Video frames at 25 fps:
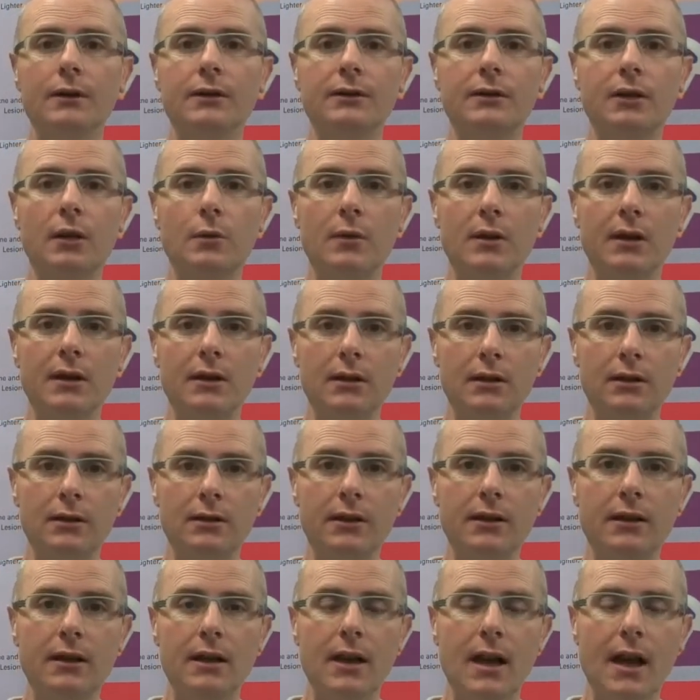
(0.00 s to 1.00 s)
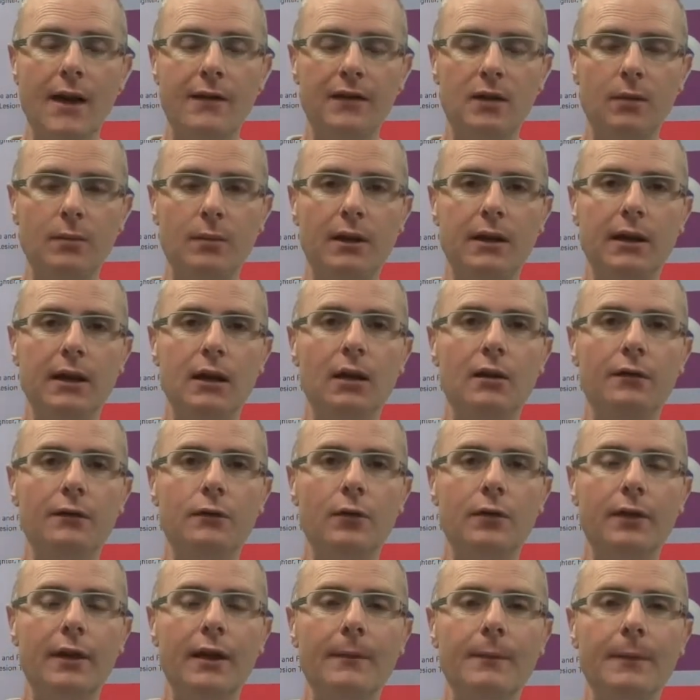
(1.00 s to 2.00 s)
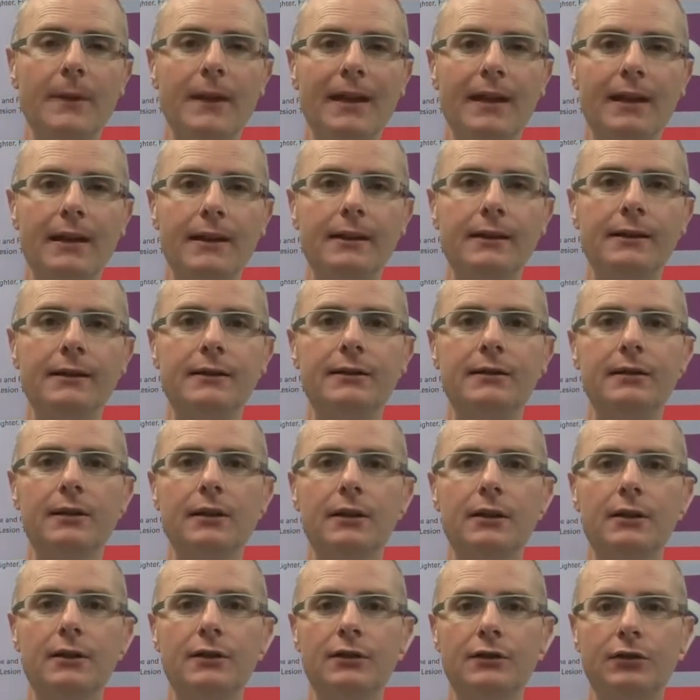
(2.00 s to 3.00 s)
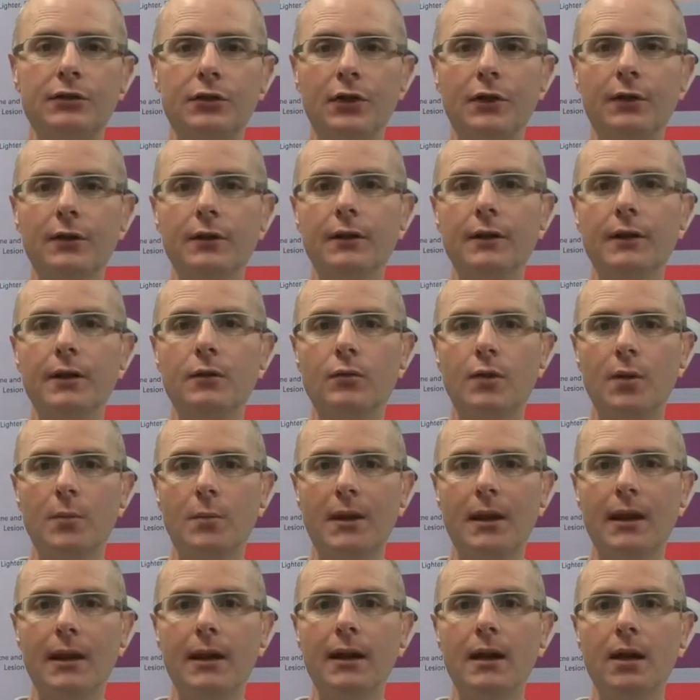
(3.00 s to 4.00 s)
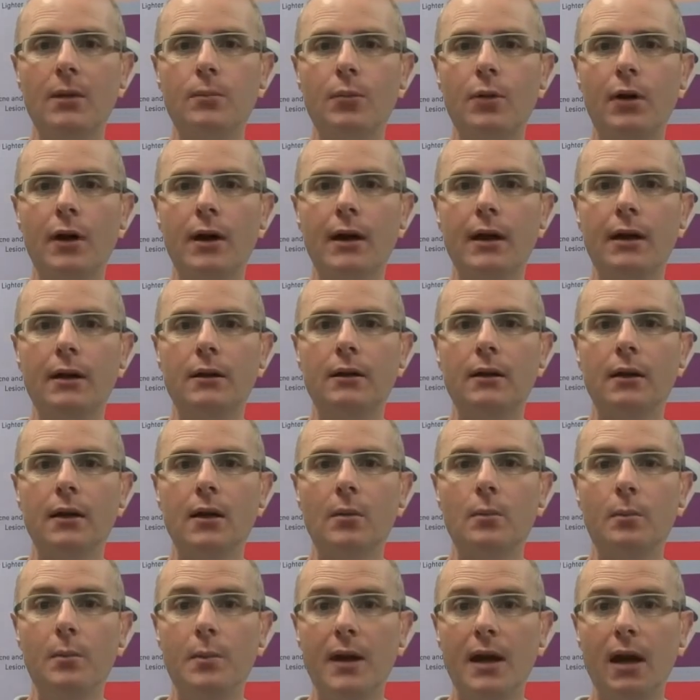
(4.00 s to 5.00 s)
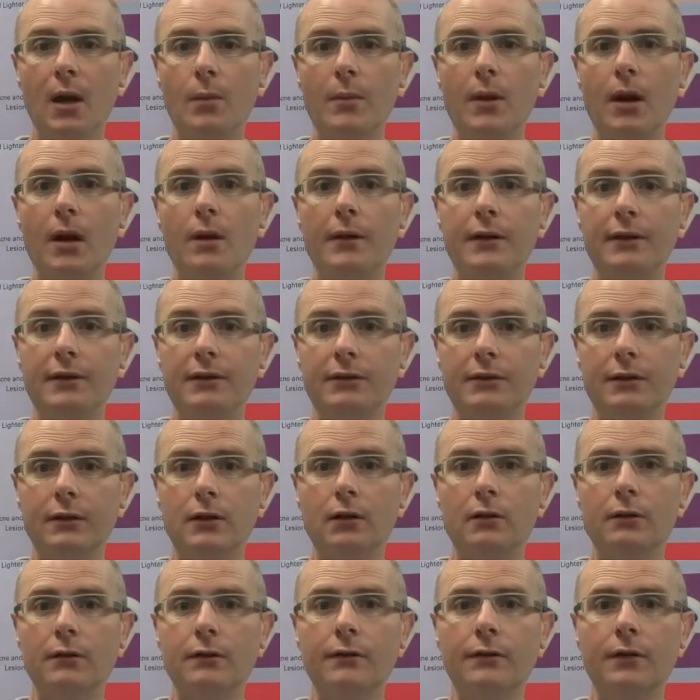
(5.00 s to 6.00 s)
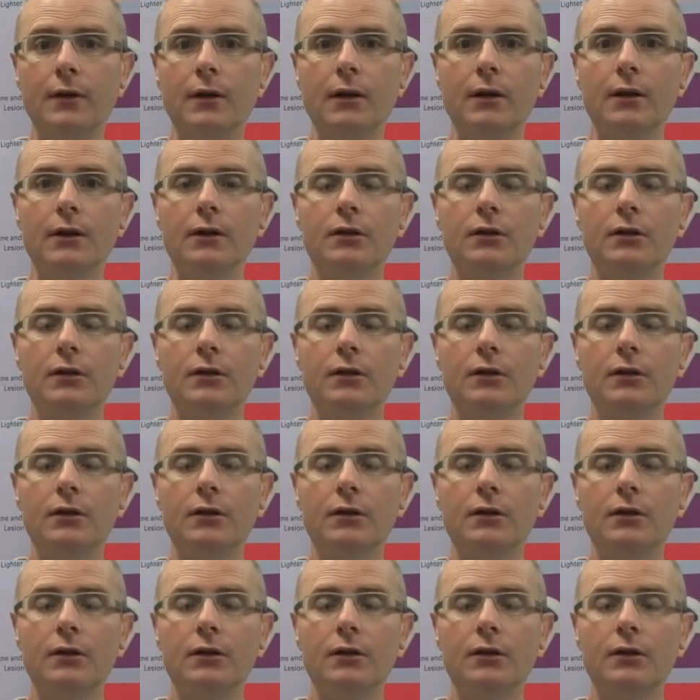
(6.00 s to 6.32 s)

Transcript: So you have to be careful that it is certainly repaired by Palomar itself